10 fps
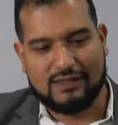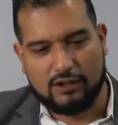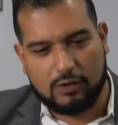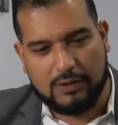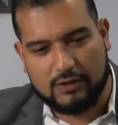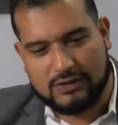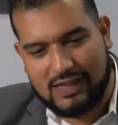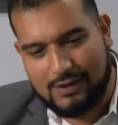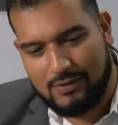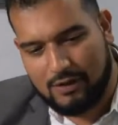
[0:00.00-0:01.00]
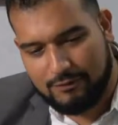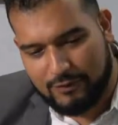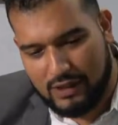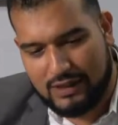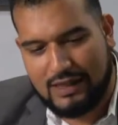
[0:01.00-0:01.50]
a little bit of time up
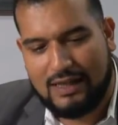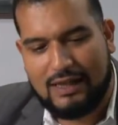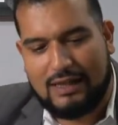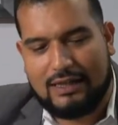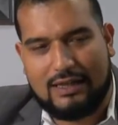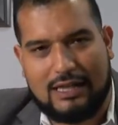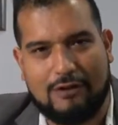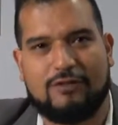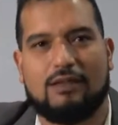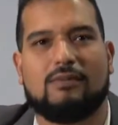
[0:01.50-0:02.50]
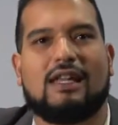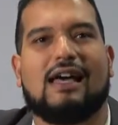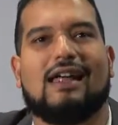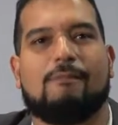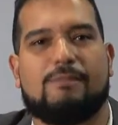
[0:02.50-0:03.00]
front, give them
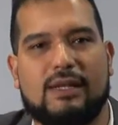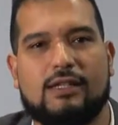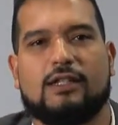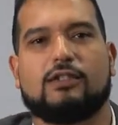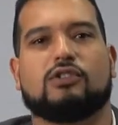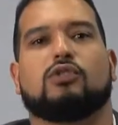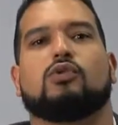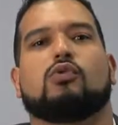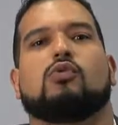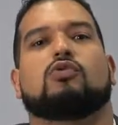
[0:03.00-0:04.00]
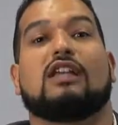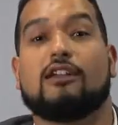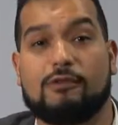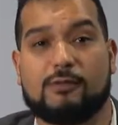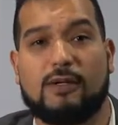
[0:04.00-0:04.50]
that ability to
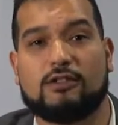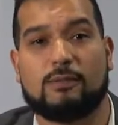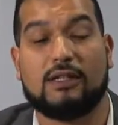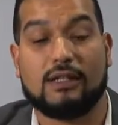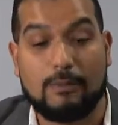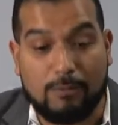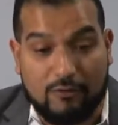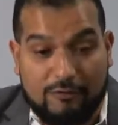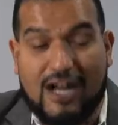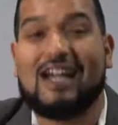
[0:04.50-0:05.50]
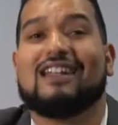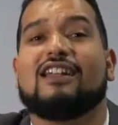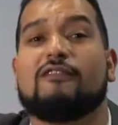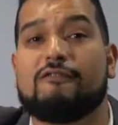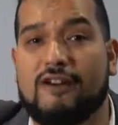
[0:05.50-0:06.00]
take responsibility, provide
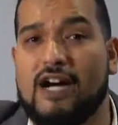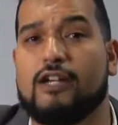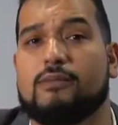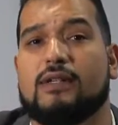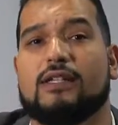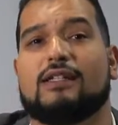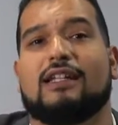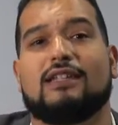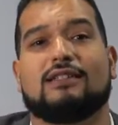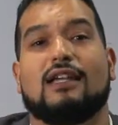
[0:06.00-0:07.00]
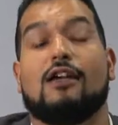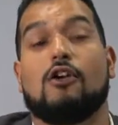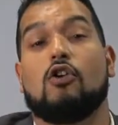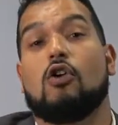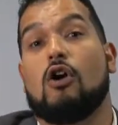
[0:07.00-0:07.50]
an environment that is
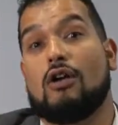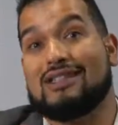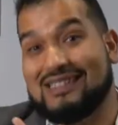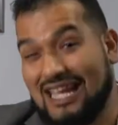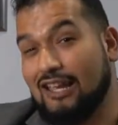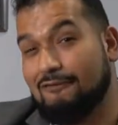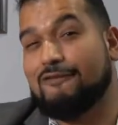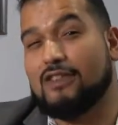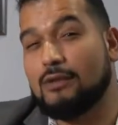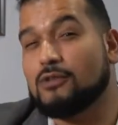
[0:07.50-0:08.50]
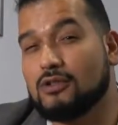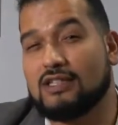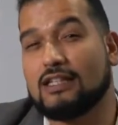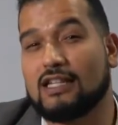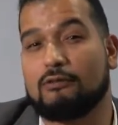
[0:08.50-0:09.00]
safe for them to
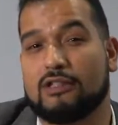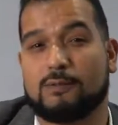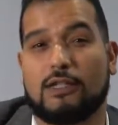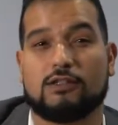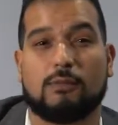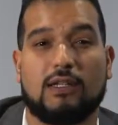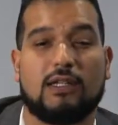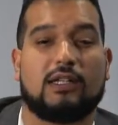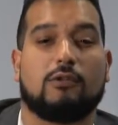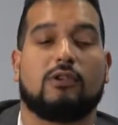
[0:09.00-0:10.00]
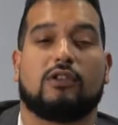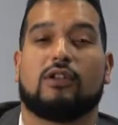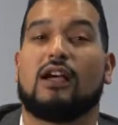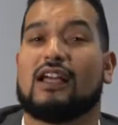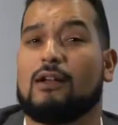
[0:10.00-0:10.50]
take that responsibility, where they're
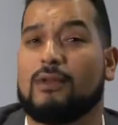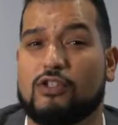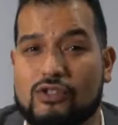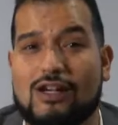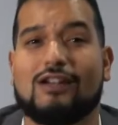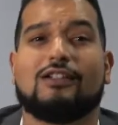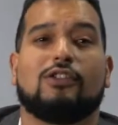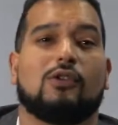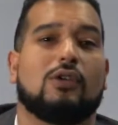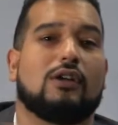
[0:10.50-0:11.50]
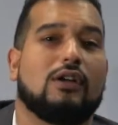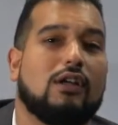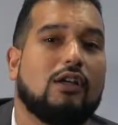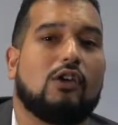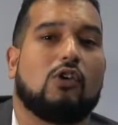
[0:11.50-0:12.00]
not going to be shunned or
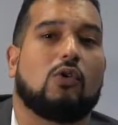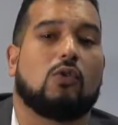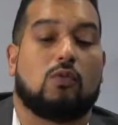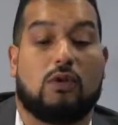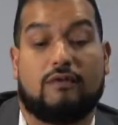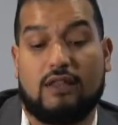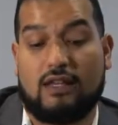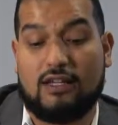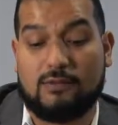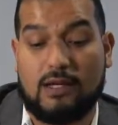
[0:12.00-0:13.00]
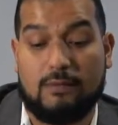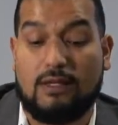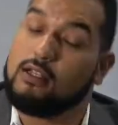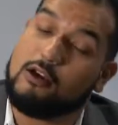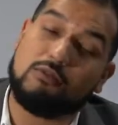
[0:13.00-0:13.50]
whatever the case might be.
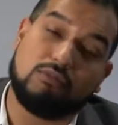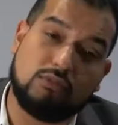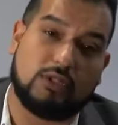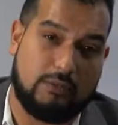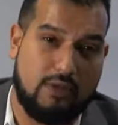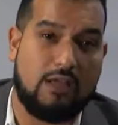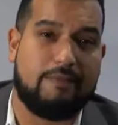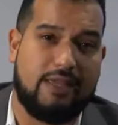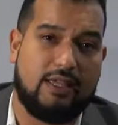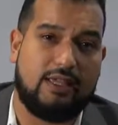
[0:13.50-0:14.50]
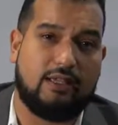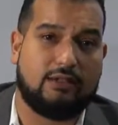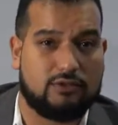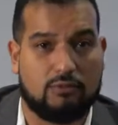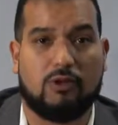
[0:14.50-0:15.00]
Now, there might be
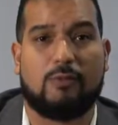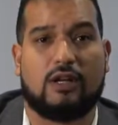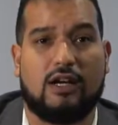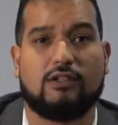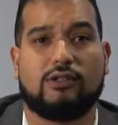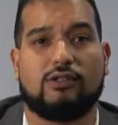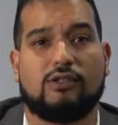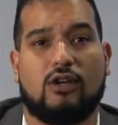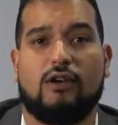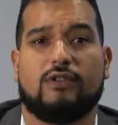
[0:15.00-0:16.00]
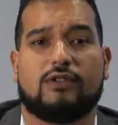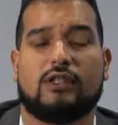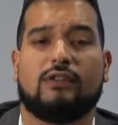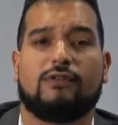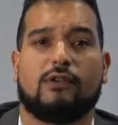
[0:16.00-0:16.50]
some repercussions,
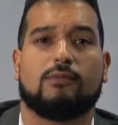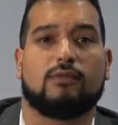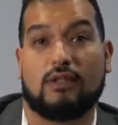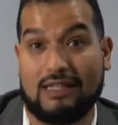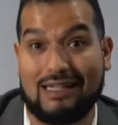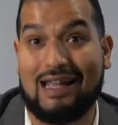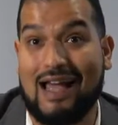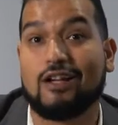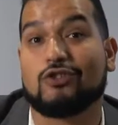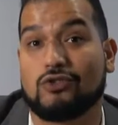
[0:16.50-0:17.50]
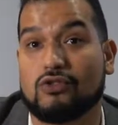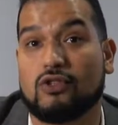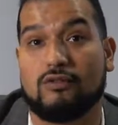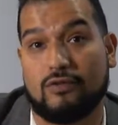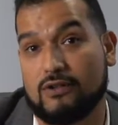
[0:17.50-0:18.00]
obviously, from the actions
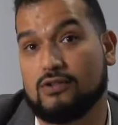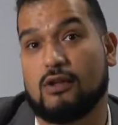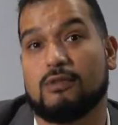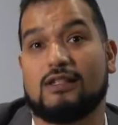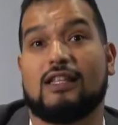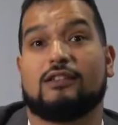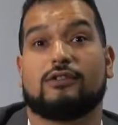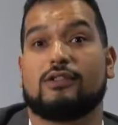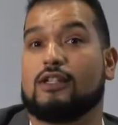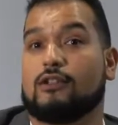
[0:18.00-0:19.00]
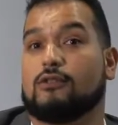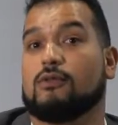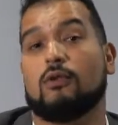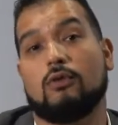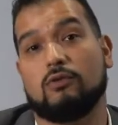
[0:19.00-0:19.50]
if it's something that they're taking
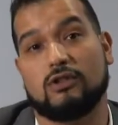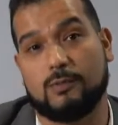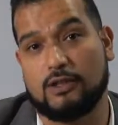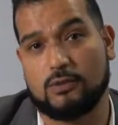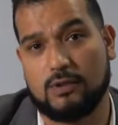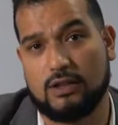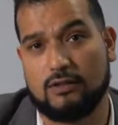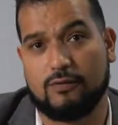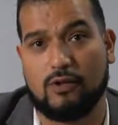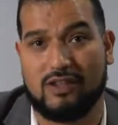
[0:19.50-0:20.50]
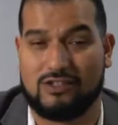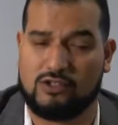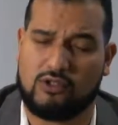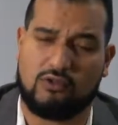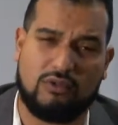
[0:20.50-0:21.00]
responsibility for
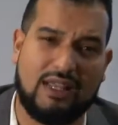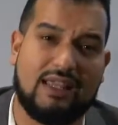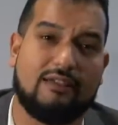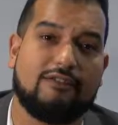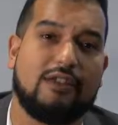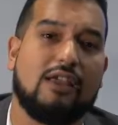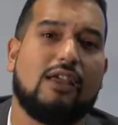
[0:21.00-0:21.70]
that's grave.